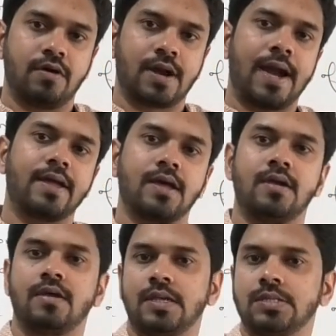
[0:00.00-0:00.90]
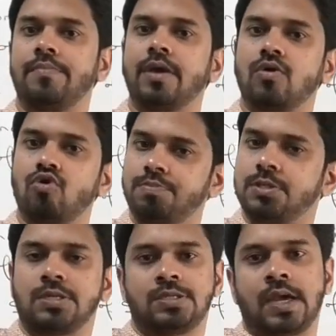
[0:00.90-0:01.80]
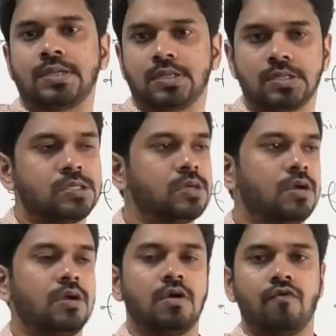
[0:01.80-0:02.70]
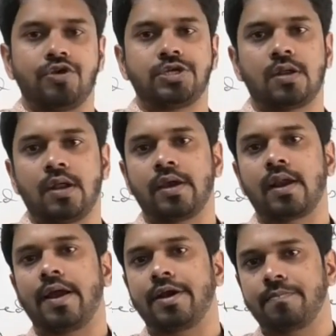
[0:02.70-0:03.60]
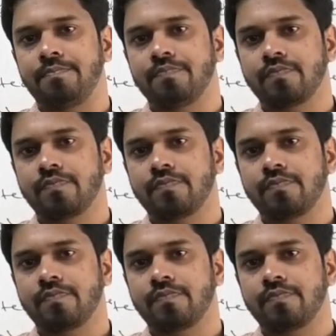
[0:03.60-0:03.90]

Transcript: radical Islamic groups such as ISIS, which are running riot.